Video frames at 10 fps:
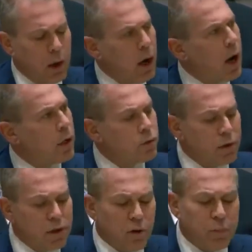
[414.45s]

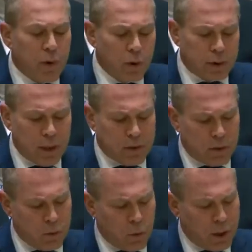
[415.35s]
Hundreds of
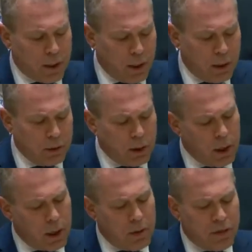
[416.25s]
protesters were killed
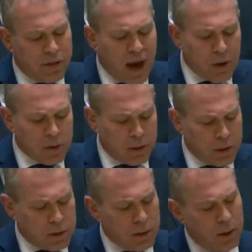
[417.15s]
and
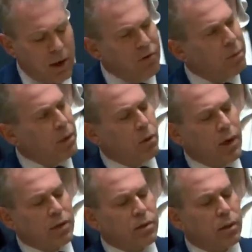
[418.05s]
thousands have been
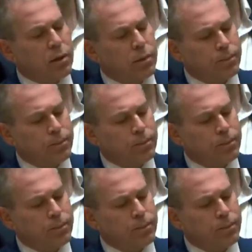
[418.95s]
arrested.